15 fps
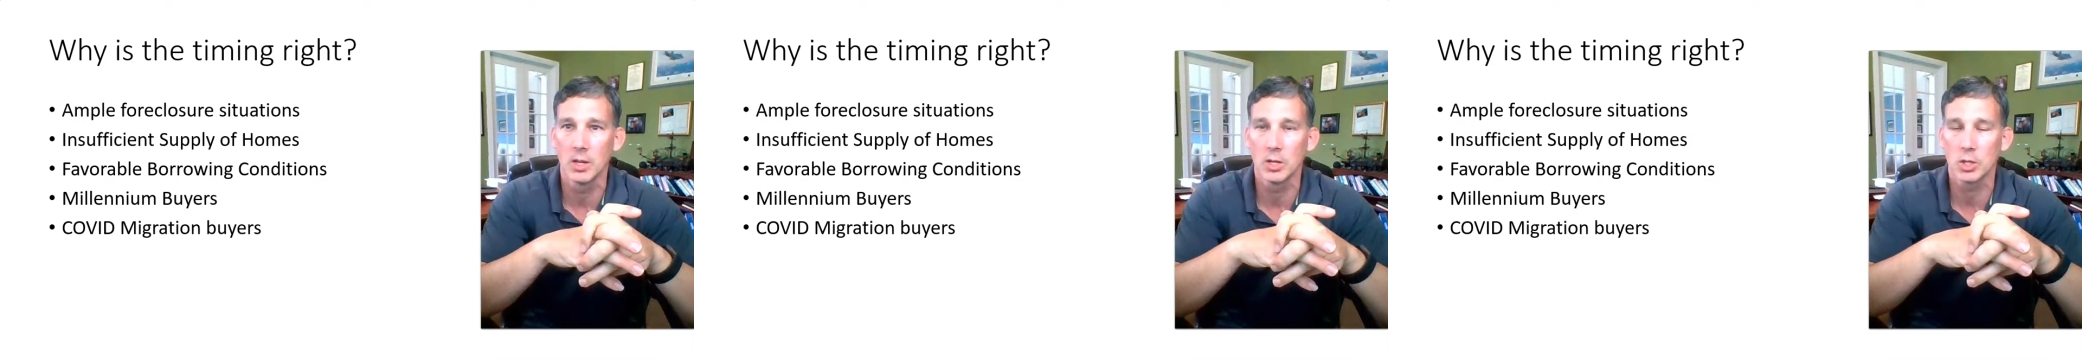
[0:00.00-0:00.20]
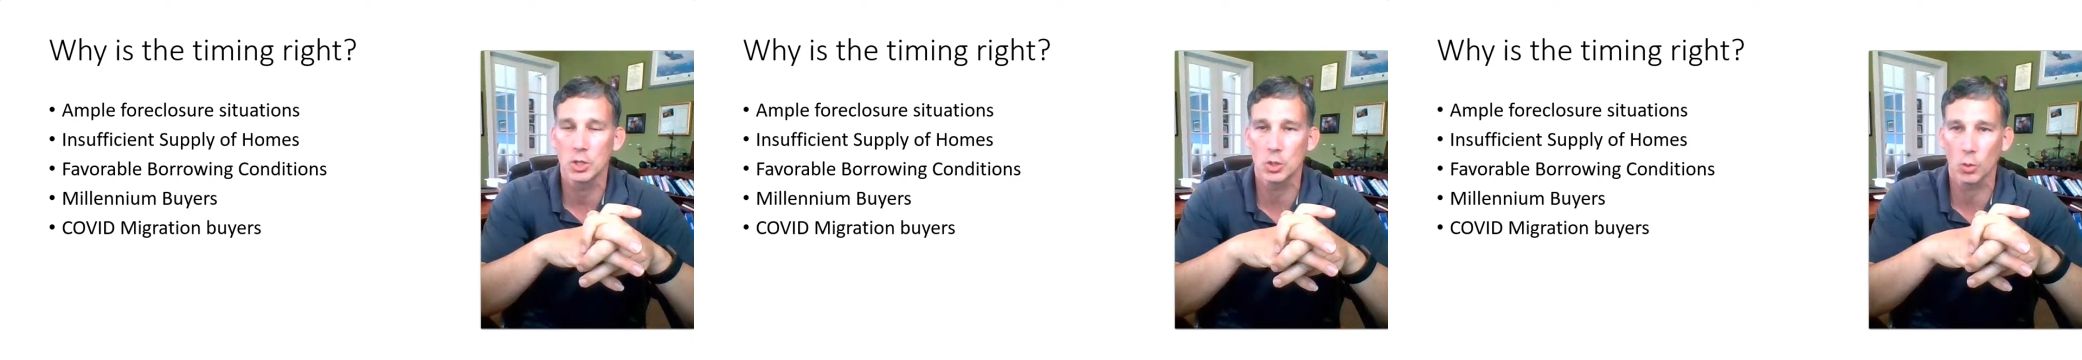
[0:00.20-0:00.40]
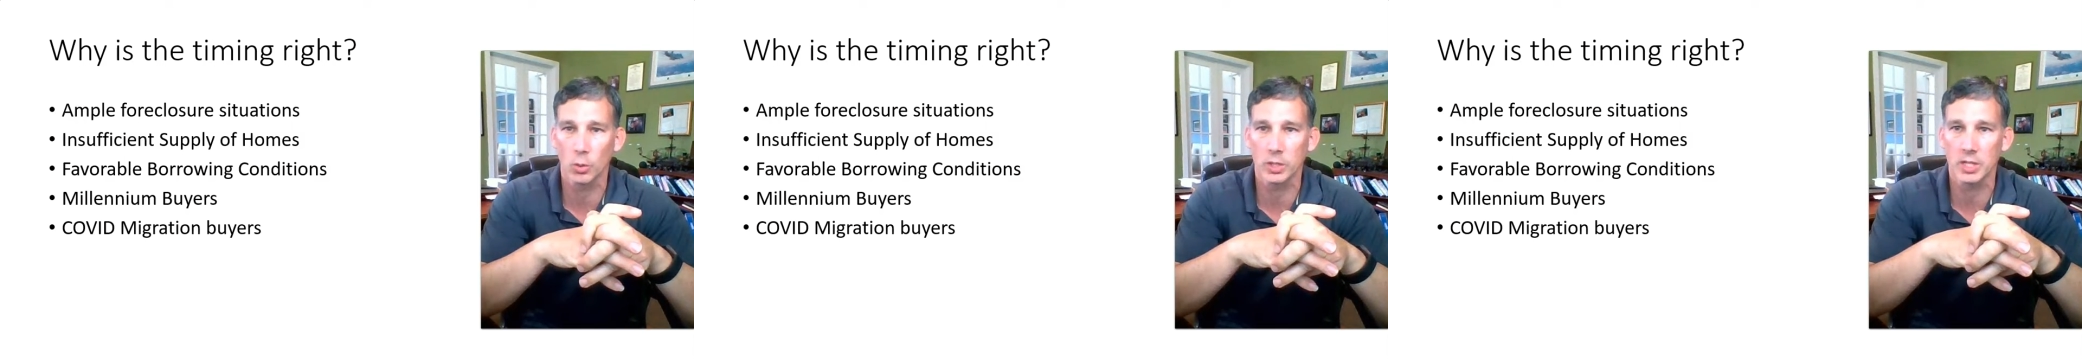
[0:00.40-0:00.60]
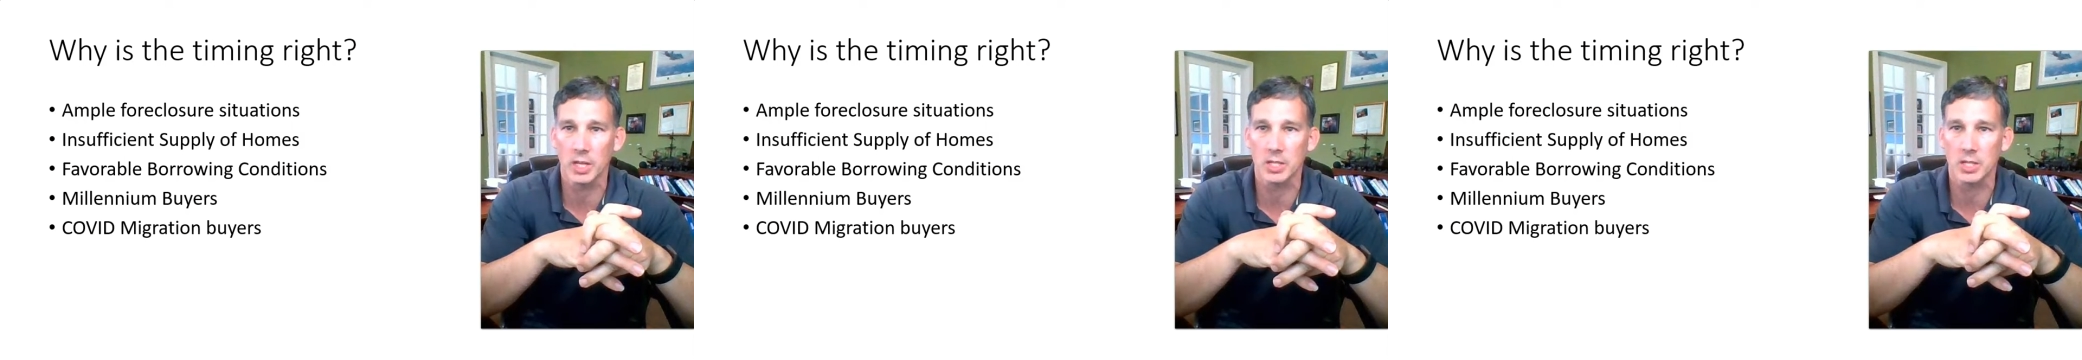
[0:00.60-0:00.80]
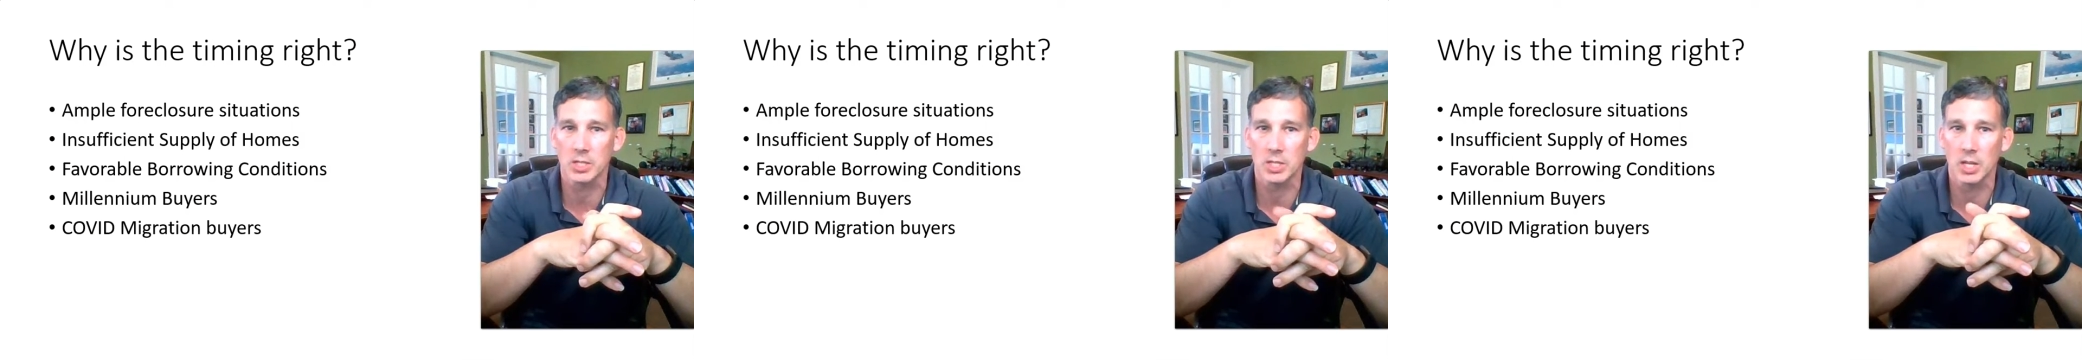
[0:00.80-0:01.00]

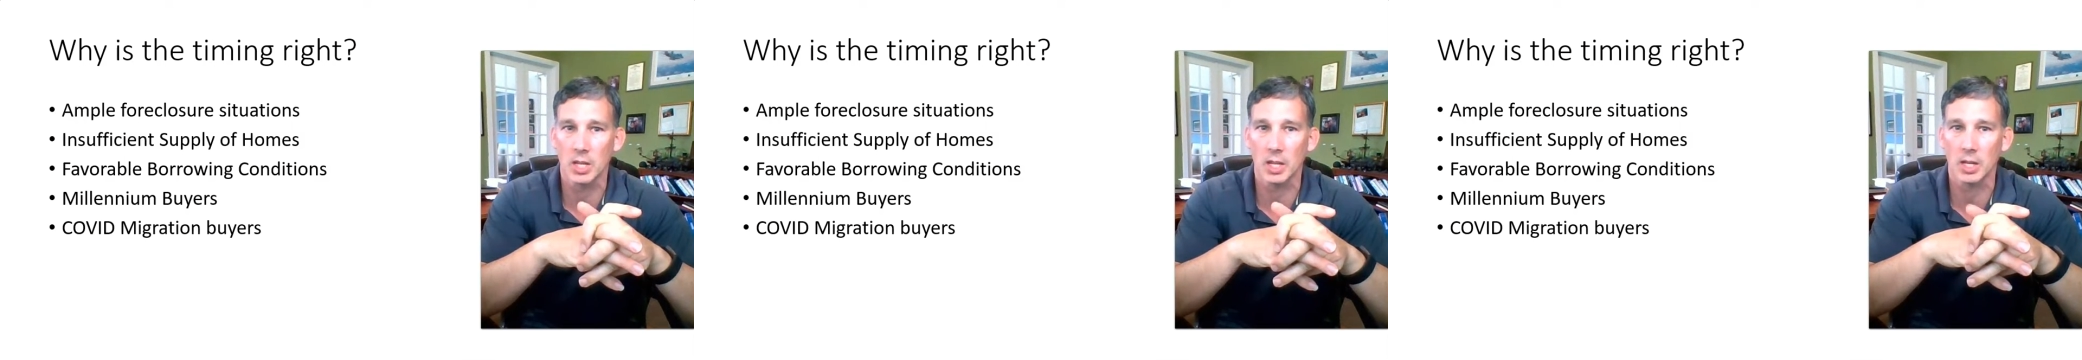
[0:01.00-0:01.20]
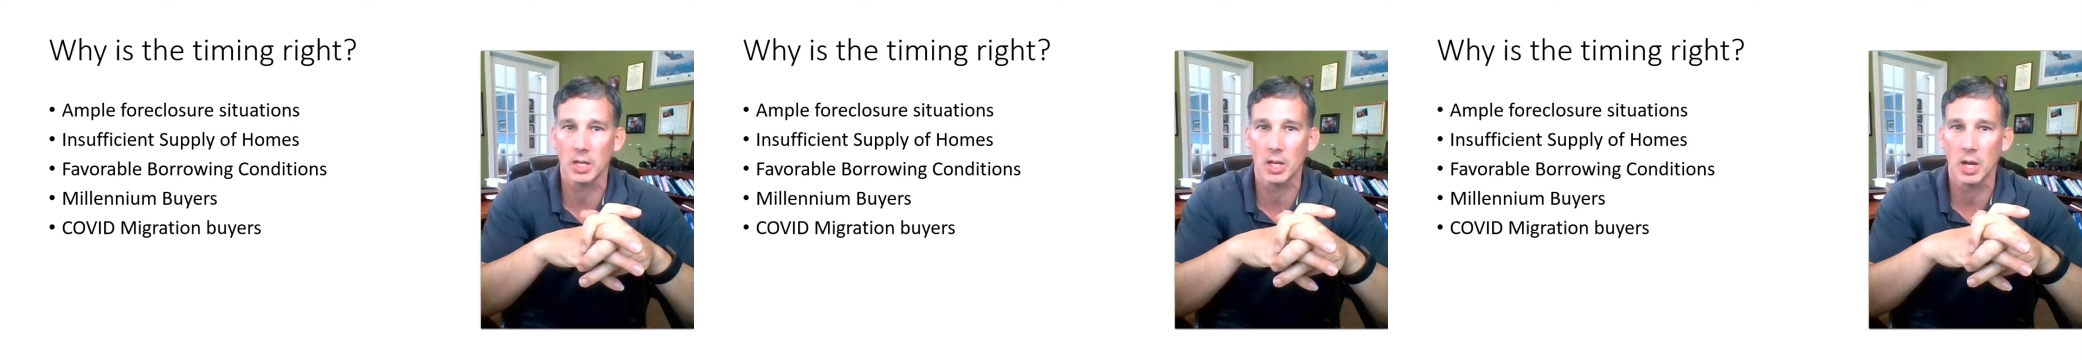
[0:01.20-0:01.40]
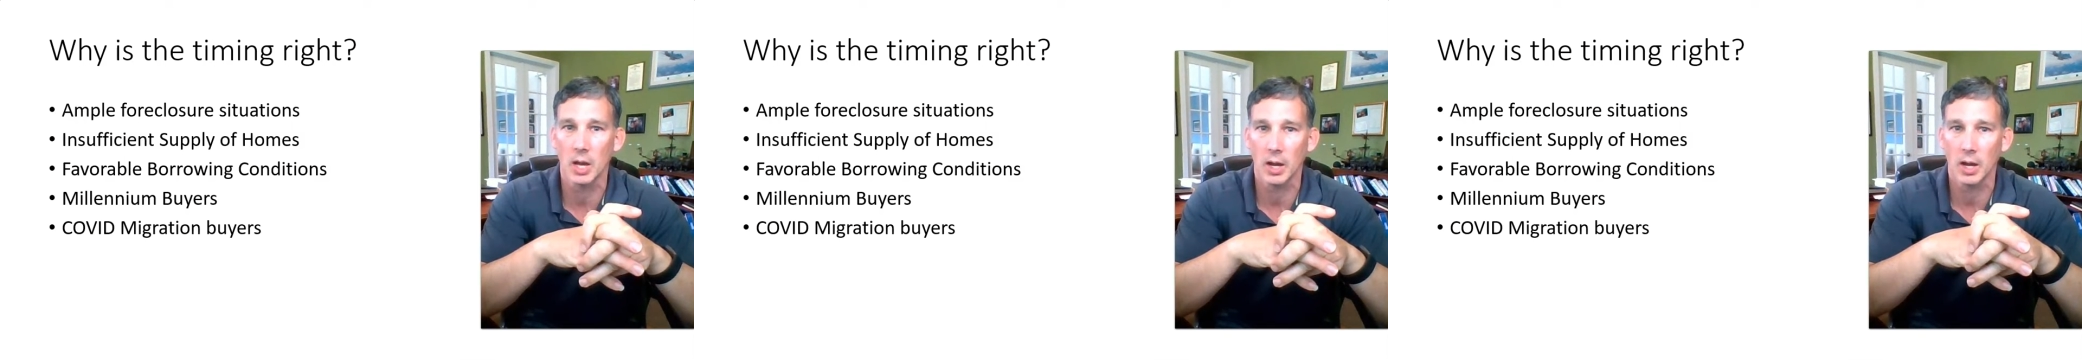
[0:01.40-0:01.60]
shortage in